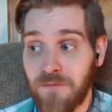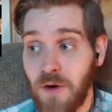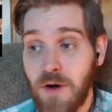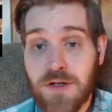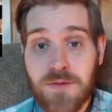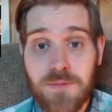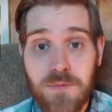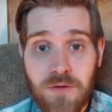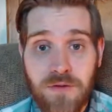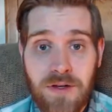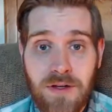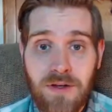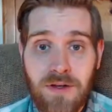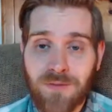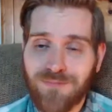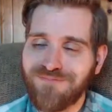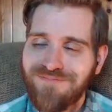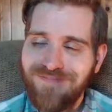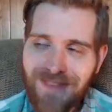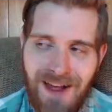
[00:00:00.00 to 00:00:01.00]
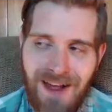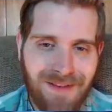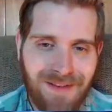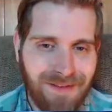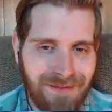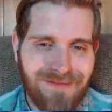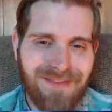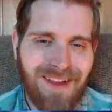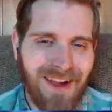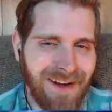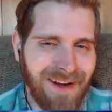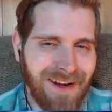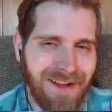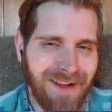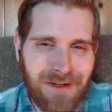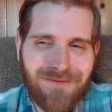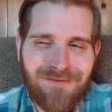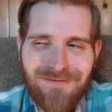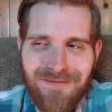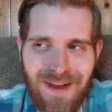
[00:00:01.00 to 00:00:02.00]
First movie, not
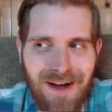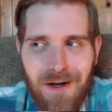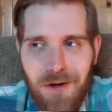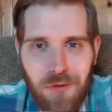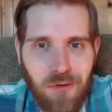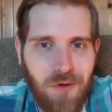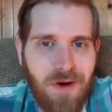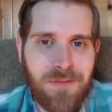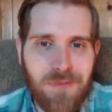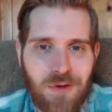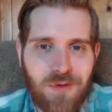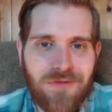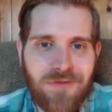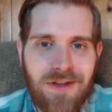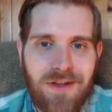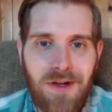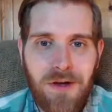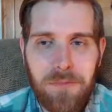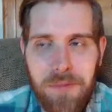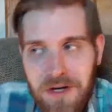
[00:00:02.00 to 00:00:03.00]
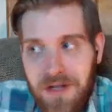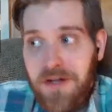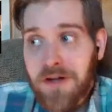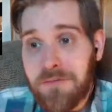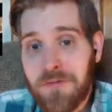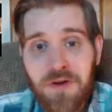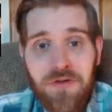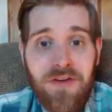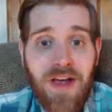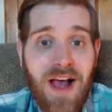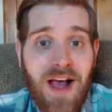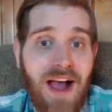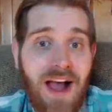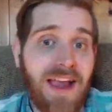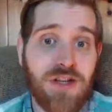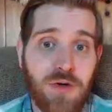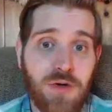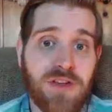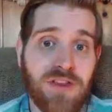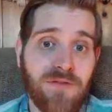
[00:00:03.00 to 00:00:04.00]
a great movie, but a good
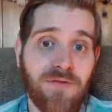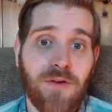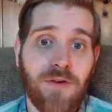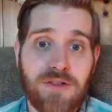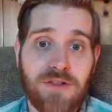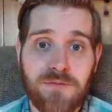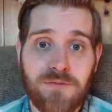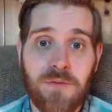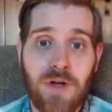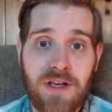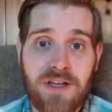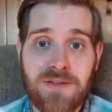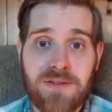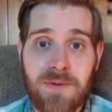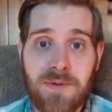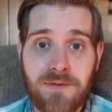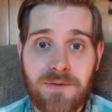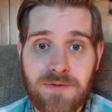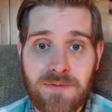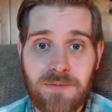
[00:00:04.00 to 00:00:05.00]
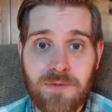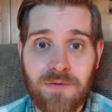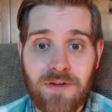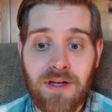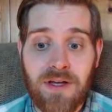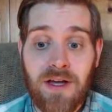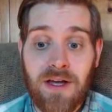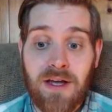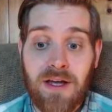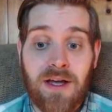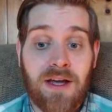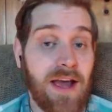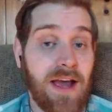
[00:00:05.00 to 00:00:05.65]
movie. I enjoyed the first Expendables movie.